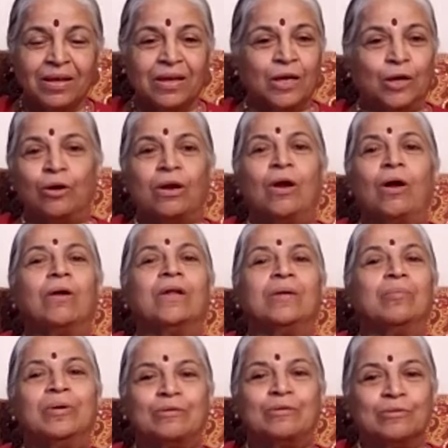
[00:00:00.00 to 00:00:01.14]
You are not
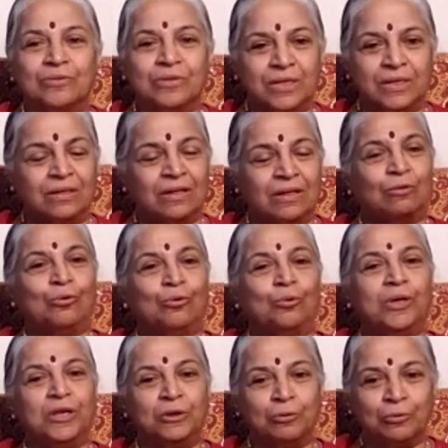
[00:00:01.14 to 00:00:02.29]
able to see the guru
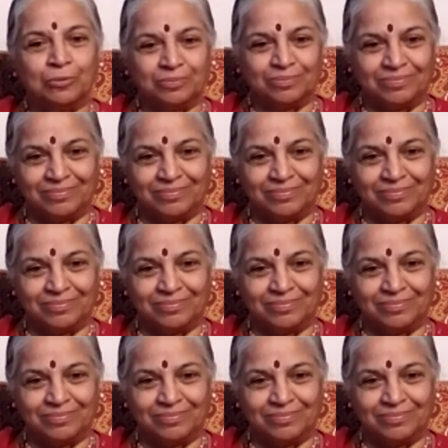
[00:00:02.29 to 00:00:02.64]
in you.